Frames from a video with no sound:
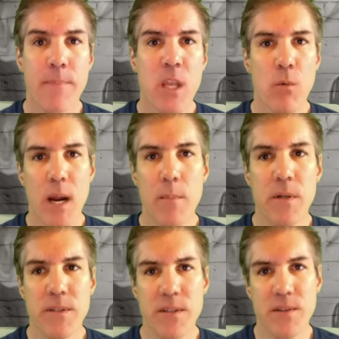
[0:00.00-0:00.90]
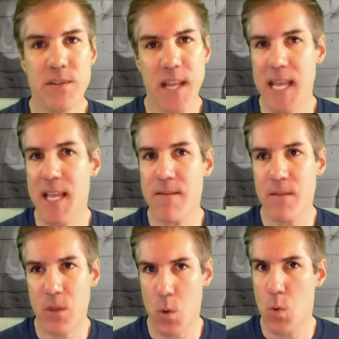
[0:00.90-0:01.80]
you're able to
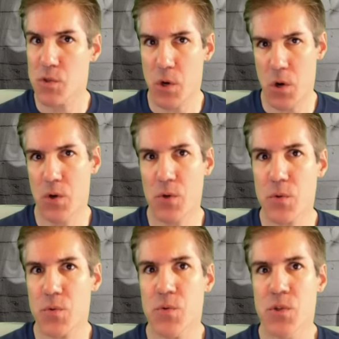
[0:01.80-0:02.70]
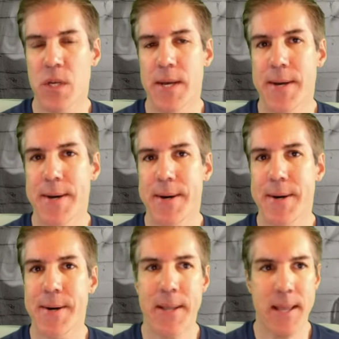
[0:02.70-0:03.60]
save those articles
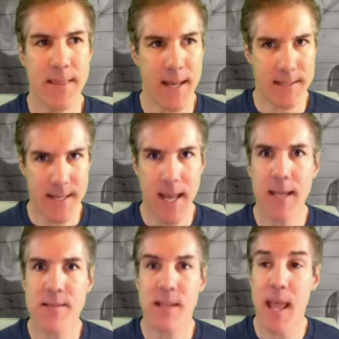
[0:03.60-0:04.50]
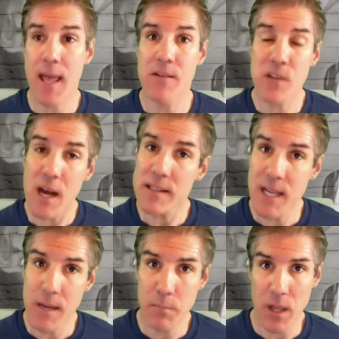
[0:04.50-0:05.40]
in that text as
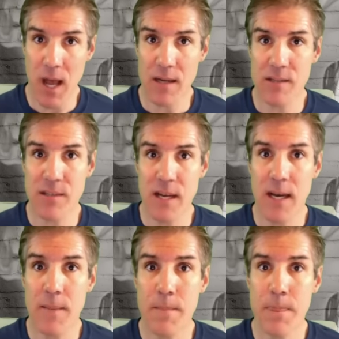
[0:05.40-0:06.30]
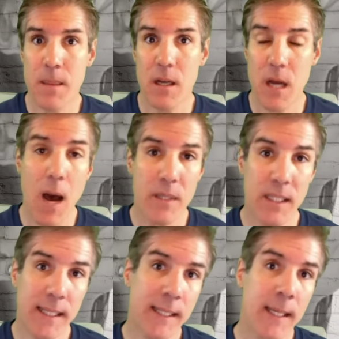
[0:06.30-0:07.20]
content blocks
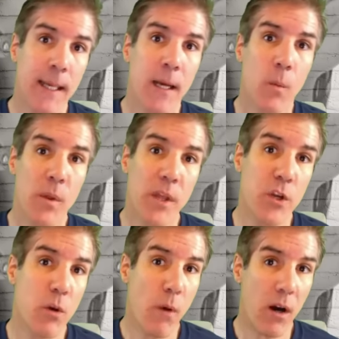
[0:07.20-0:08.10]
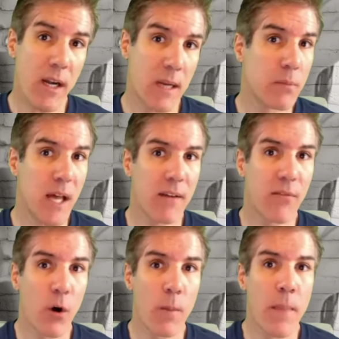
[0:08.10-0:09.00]
commonly within your marketing
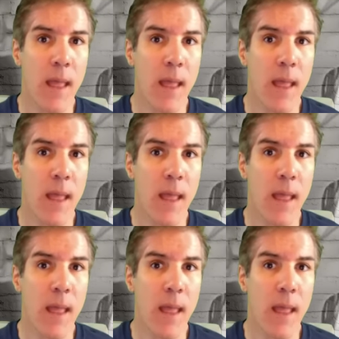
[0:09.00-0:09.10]
platform.